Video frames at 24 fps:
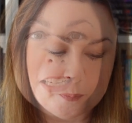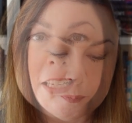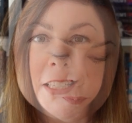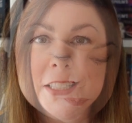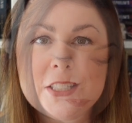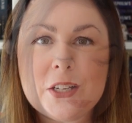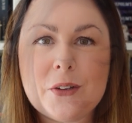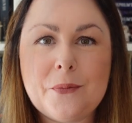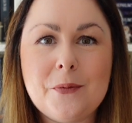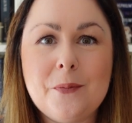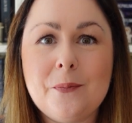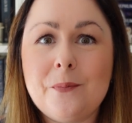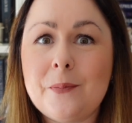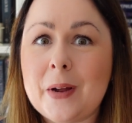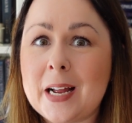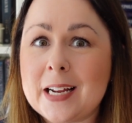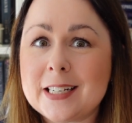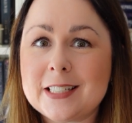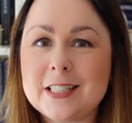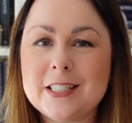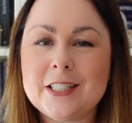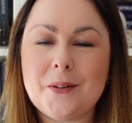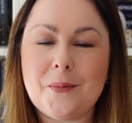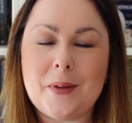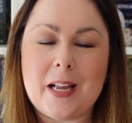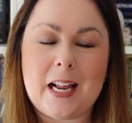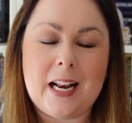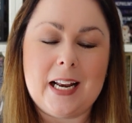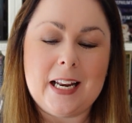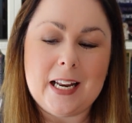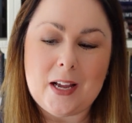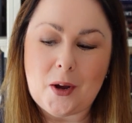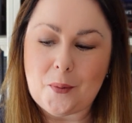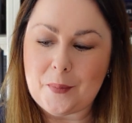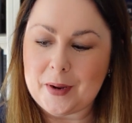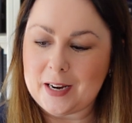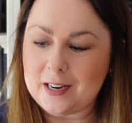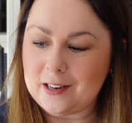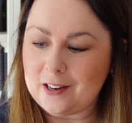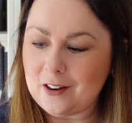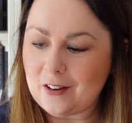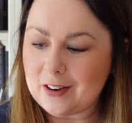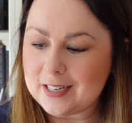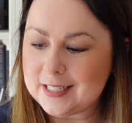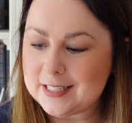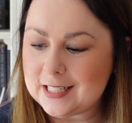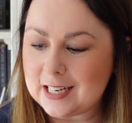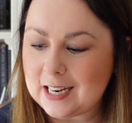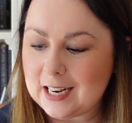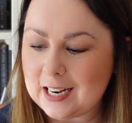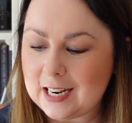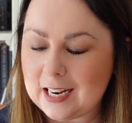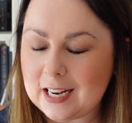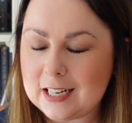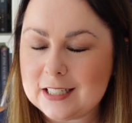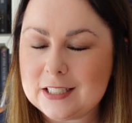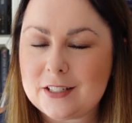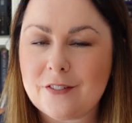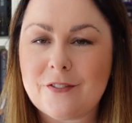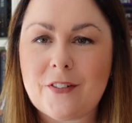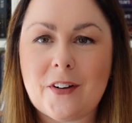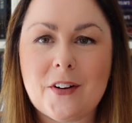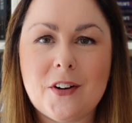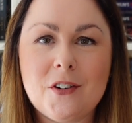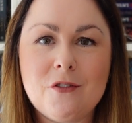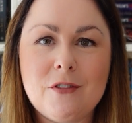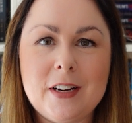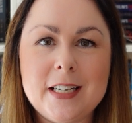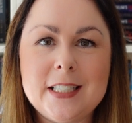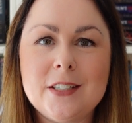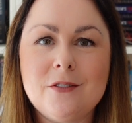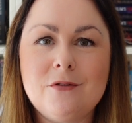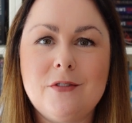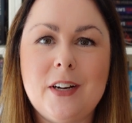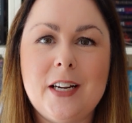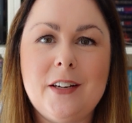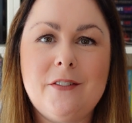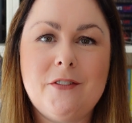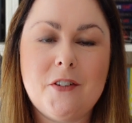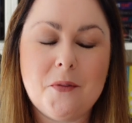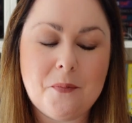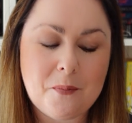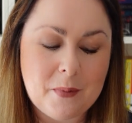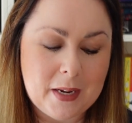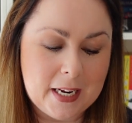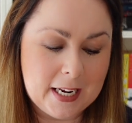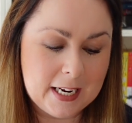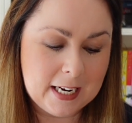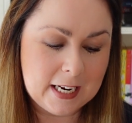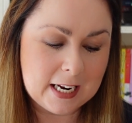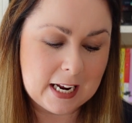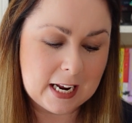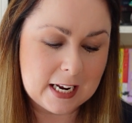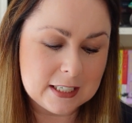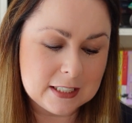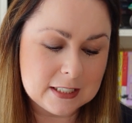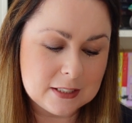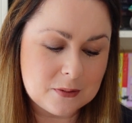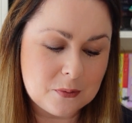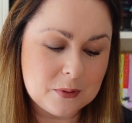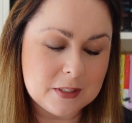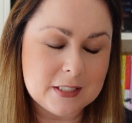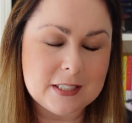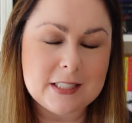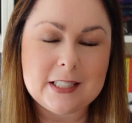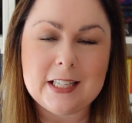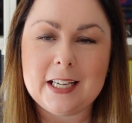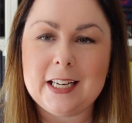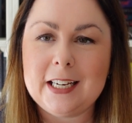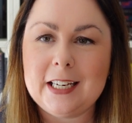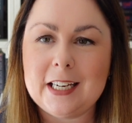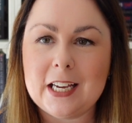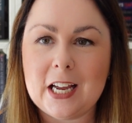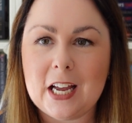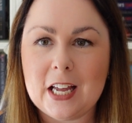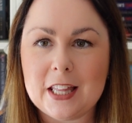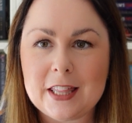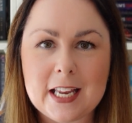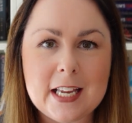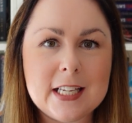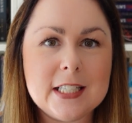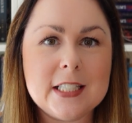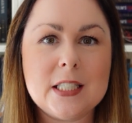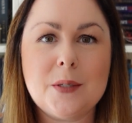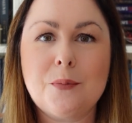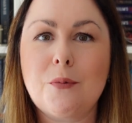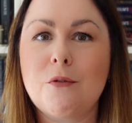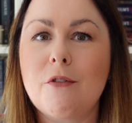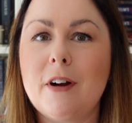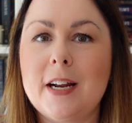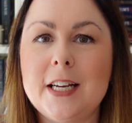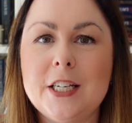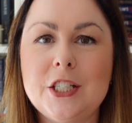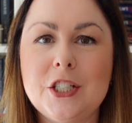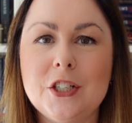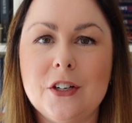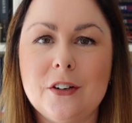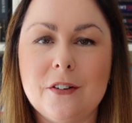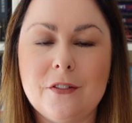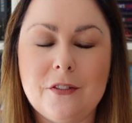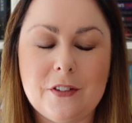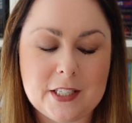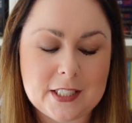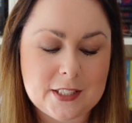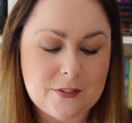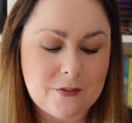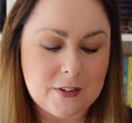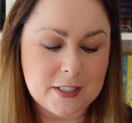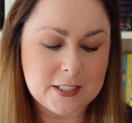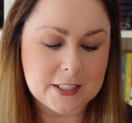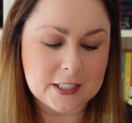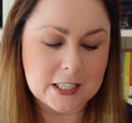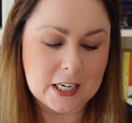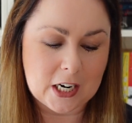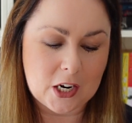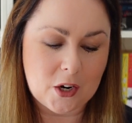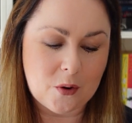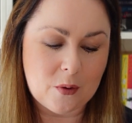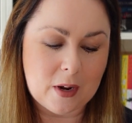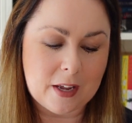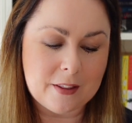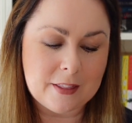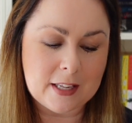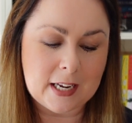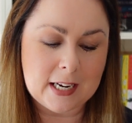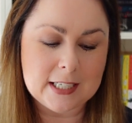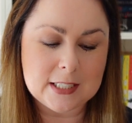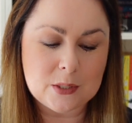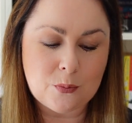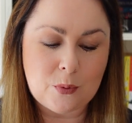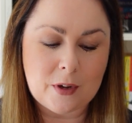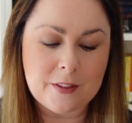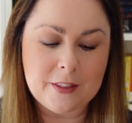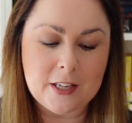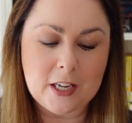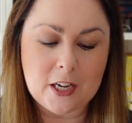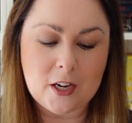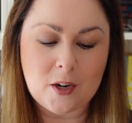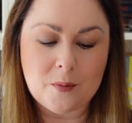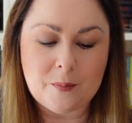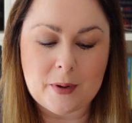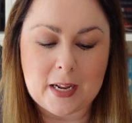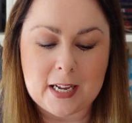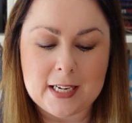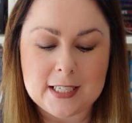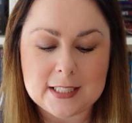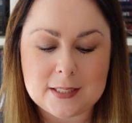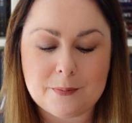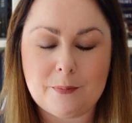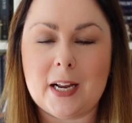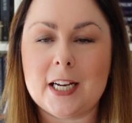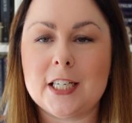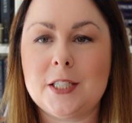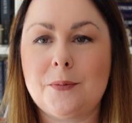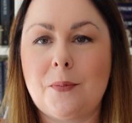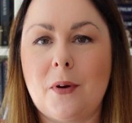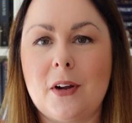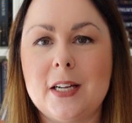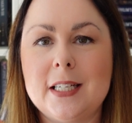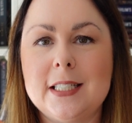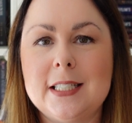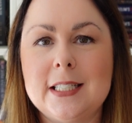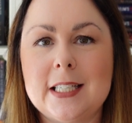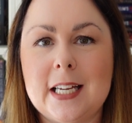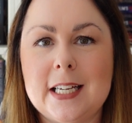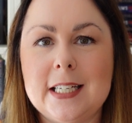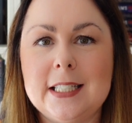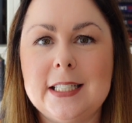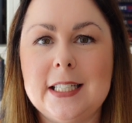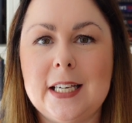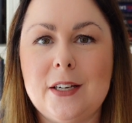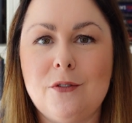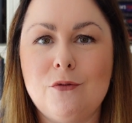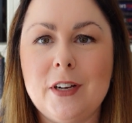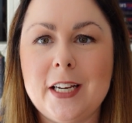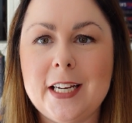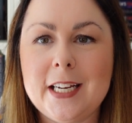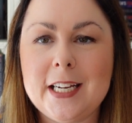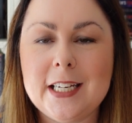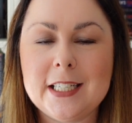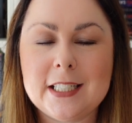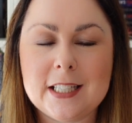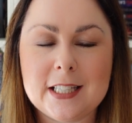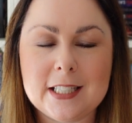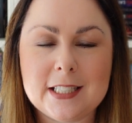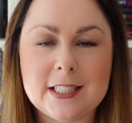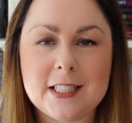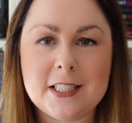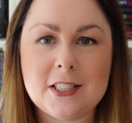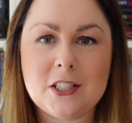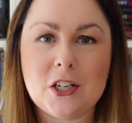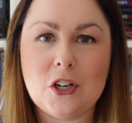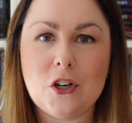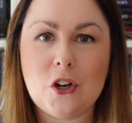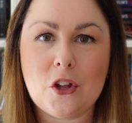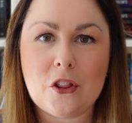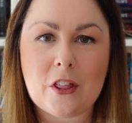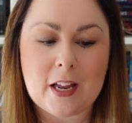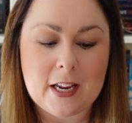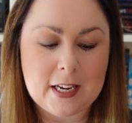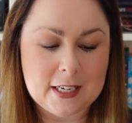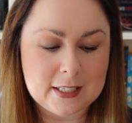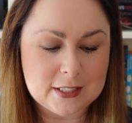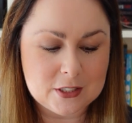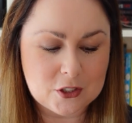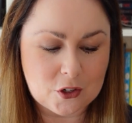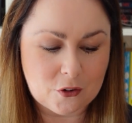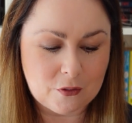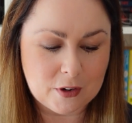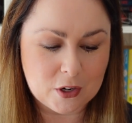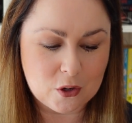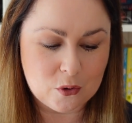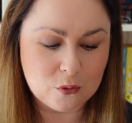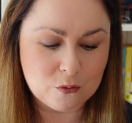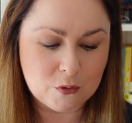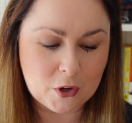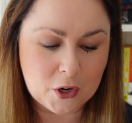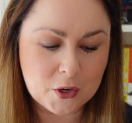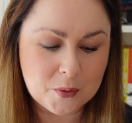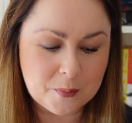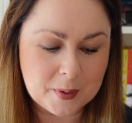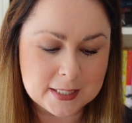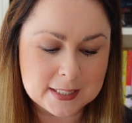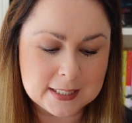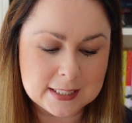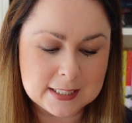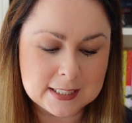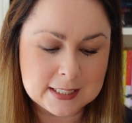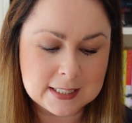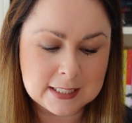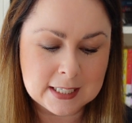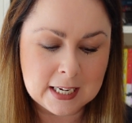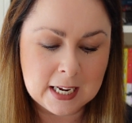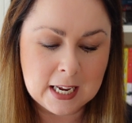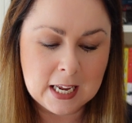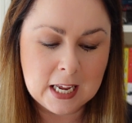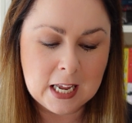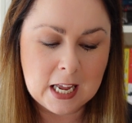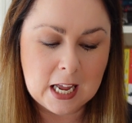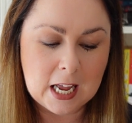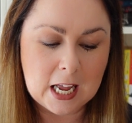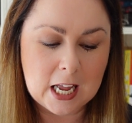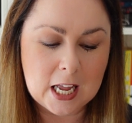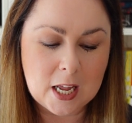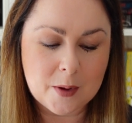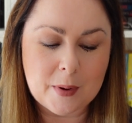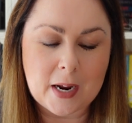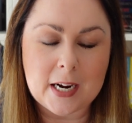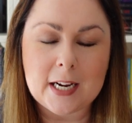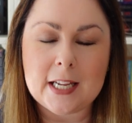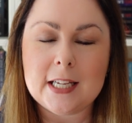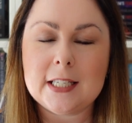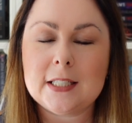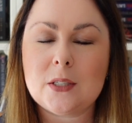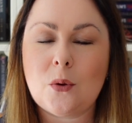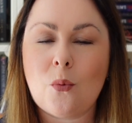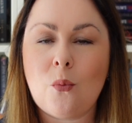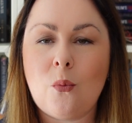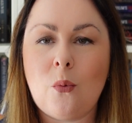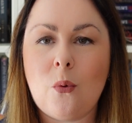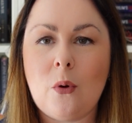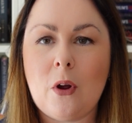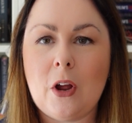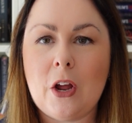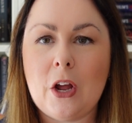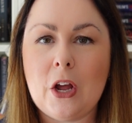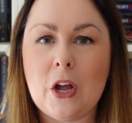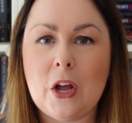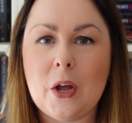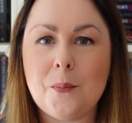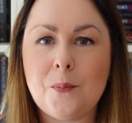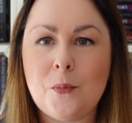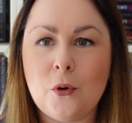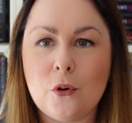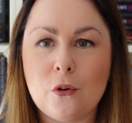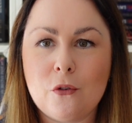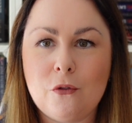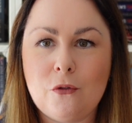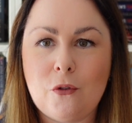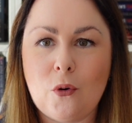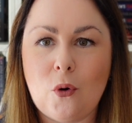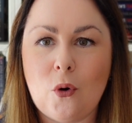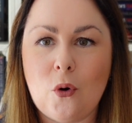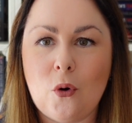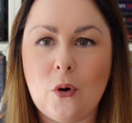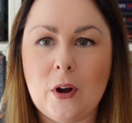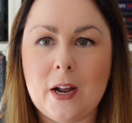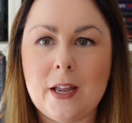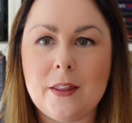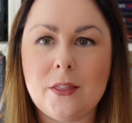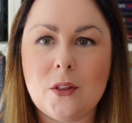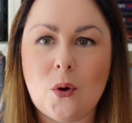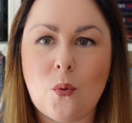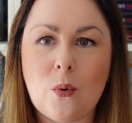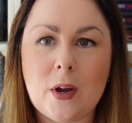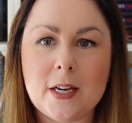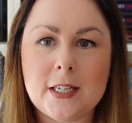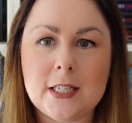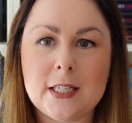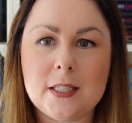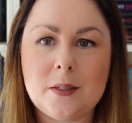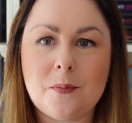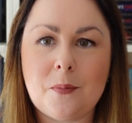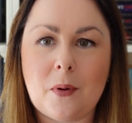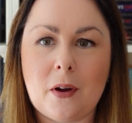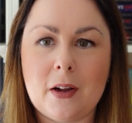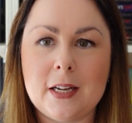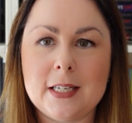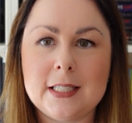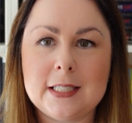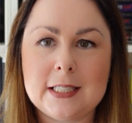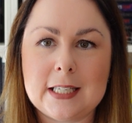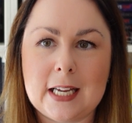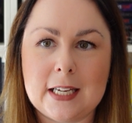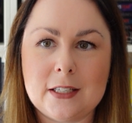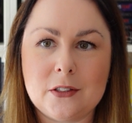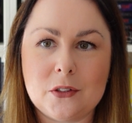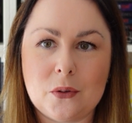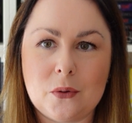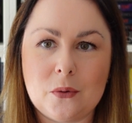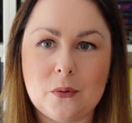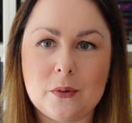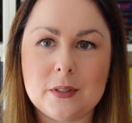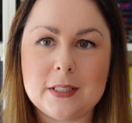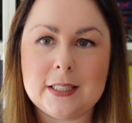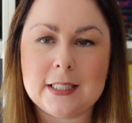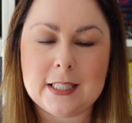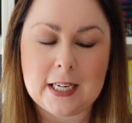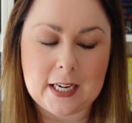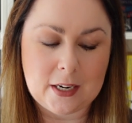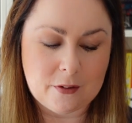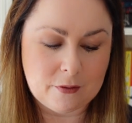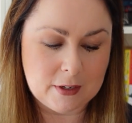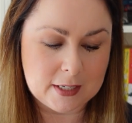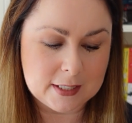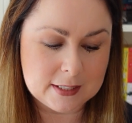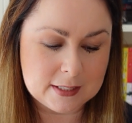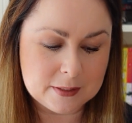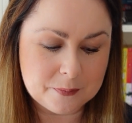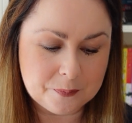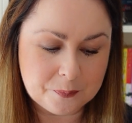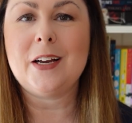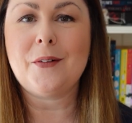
So back to something a little bit lighter and a very recent read for me, and was the inspiration for this video, and that is When the Earl Met His Match by Stacy Reid. This is another historical romance, and it's book 4 in the Wedded by Scandal series.